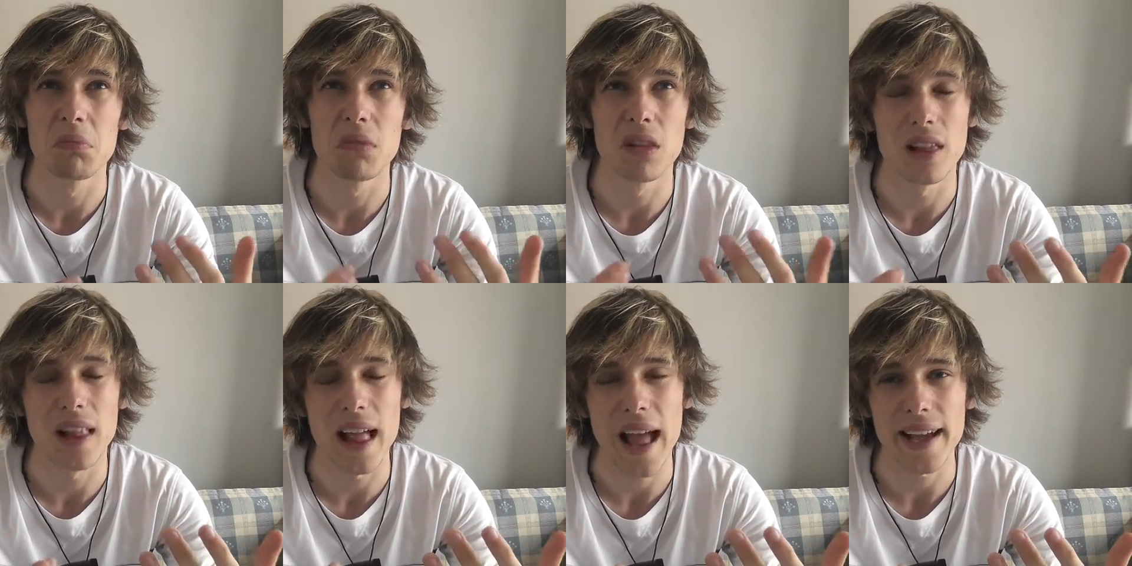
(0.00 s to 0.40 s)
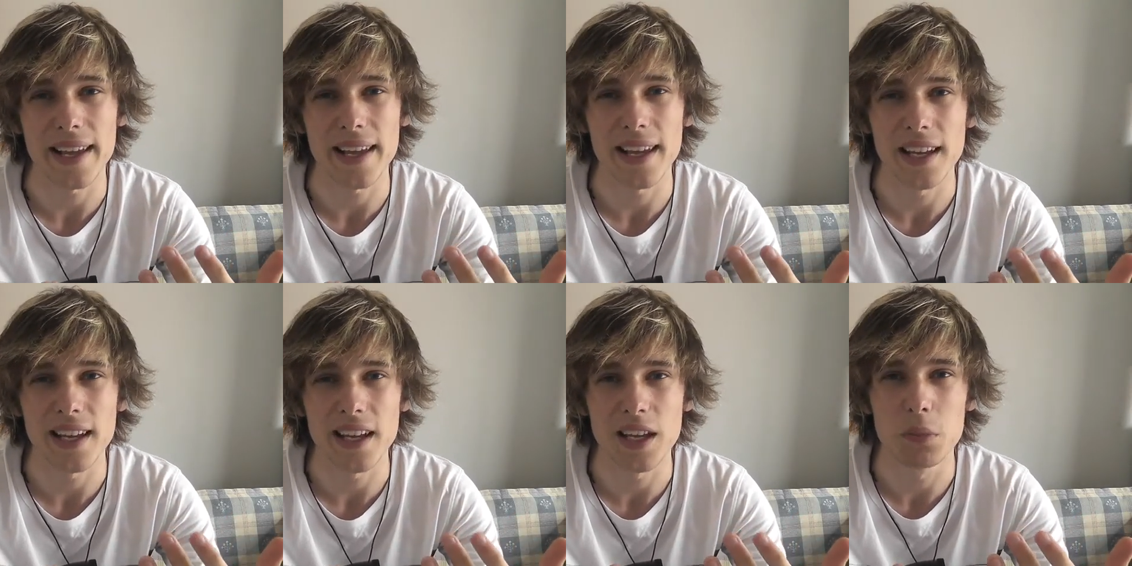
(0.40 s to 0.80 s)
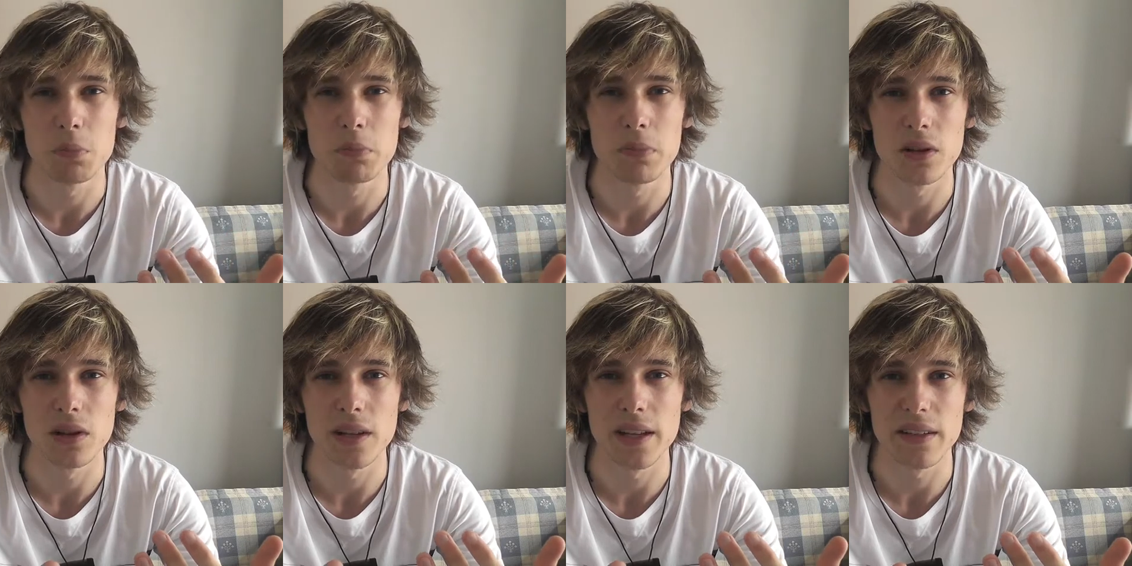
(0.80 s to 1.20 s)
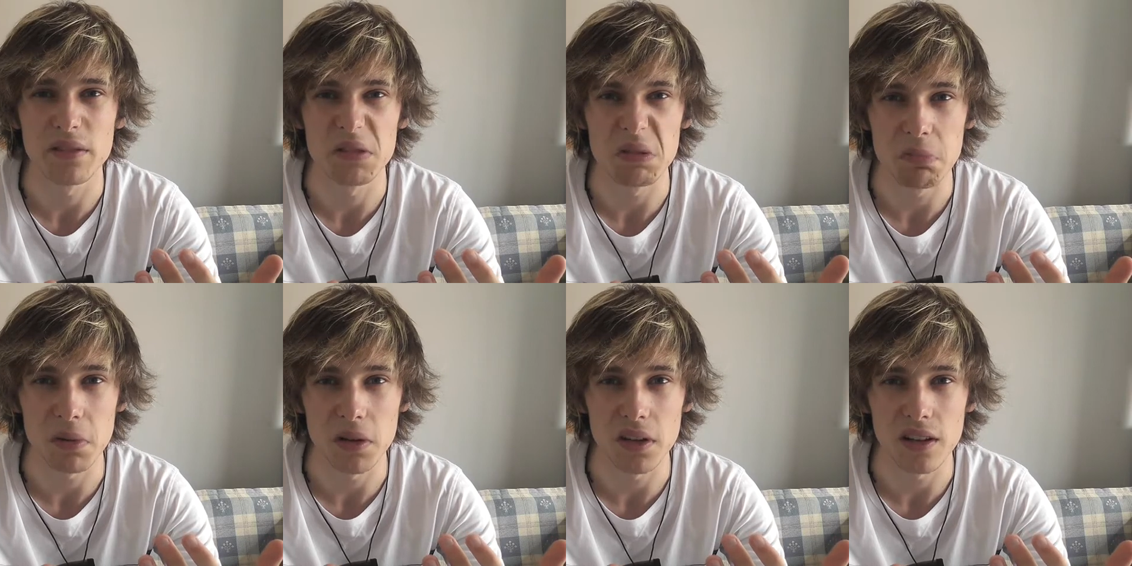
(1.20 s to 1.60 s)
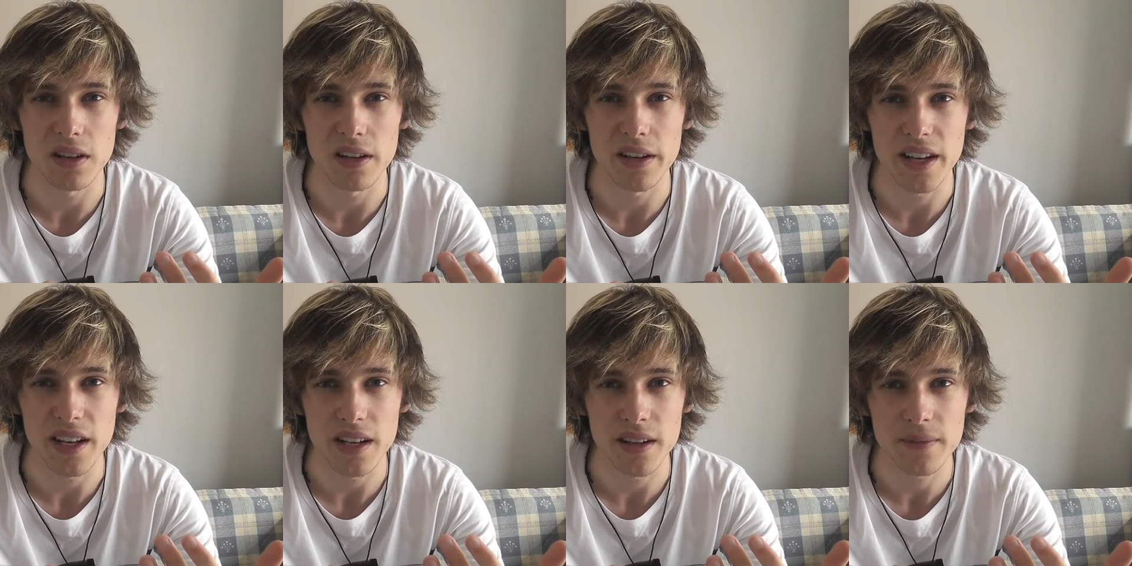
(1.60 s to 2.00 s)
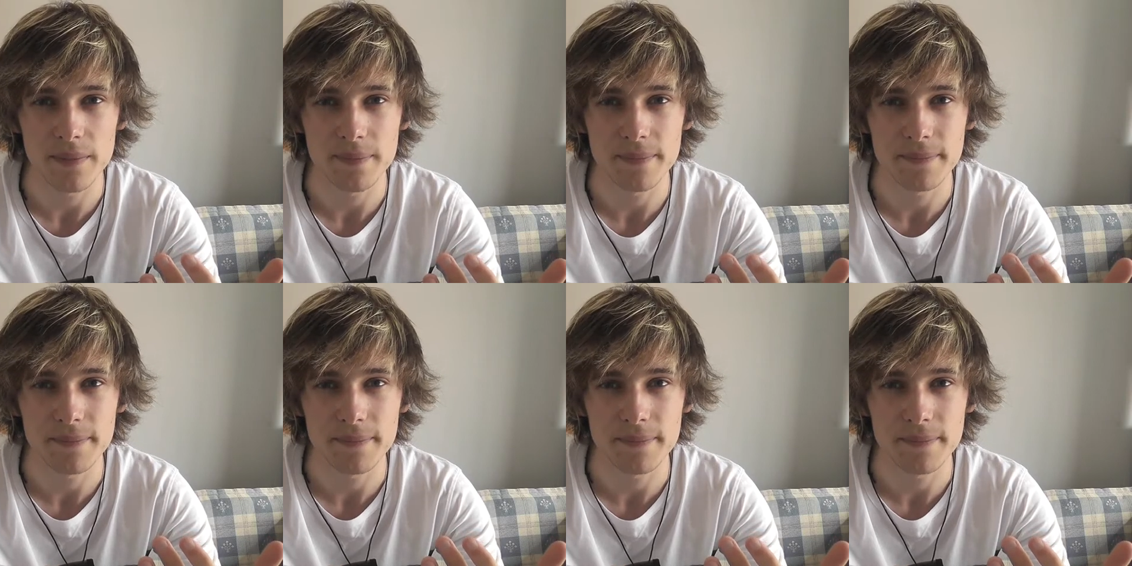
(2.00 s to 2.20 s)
lacking in believability.